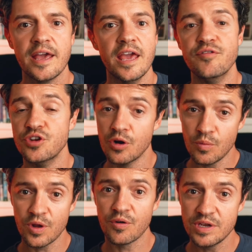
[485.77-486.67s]
If you don't
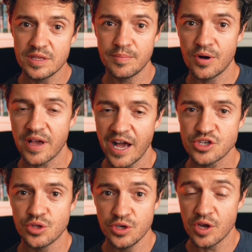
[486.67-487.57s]
want to read the book,
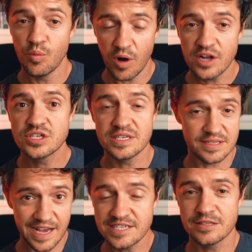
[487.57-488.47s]
actually, you can watch his
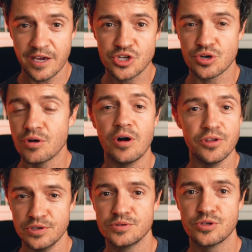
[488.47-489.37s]
last lecture
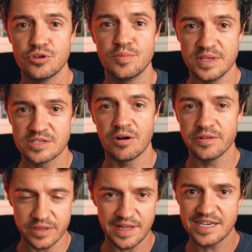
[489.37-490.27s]
on YouTube. It's called
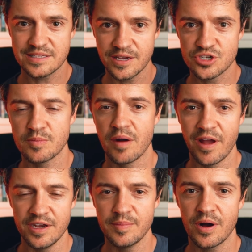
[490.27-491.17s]
The Last Lecture by
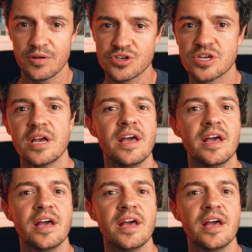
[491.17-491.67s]
Randy Pausch.